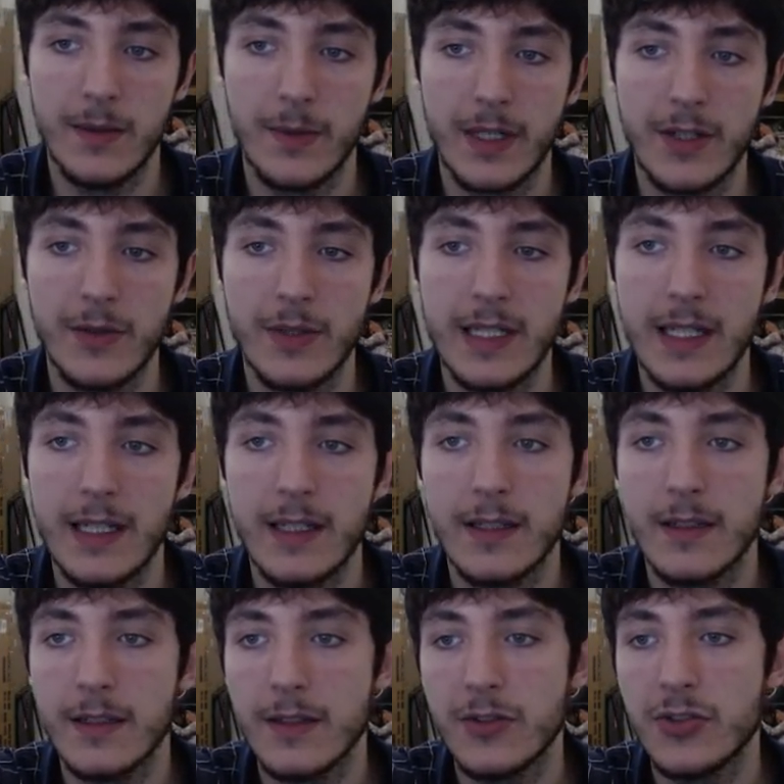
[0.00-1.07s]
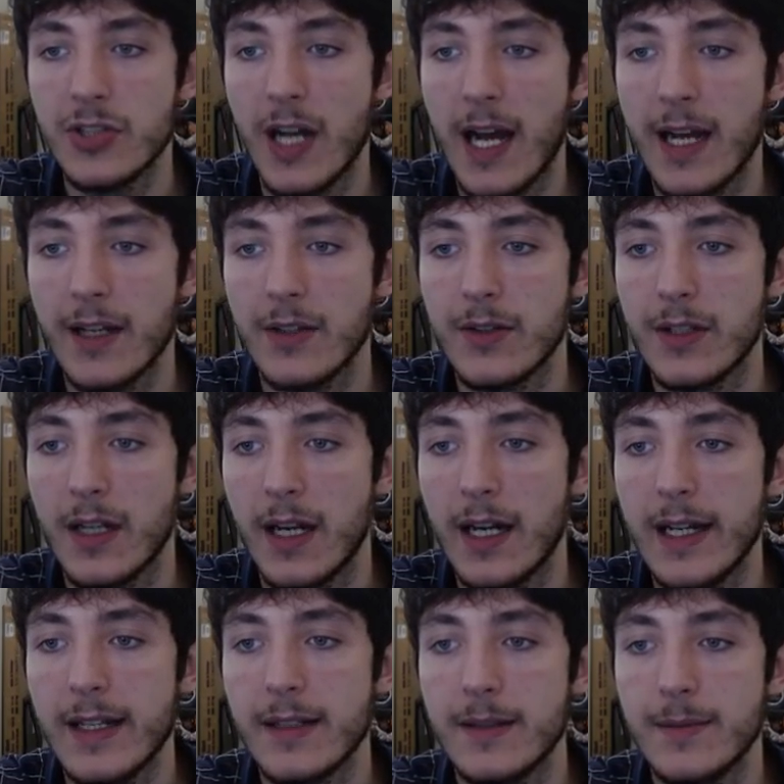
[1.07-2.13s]
We could do get child
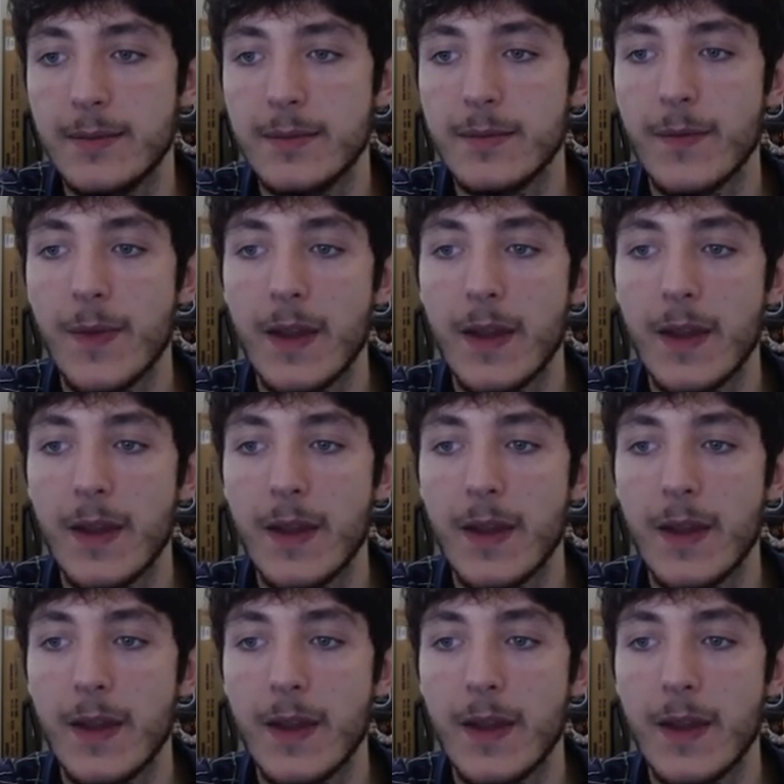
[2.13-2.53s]
item,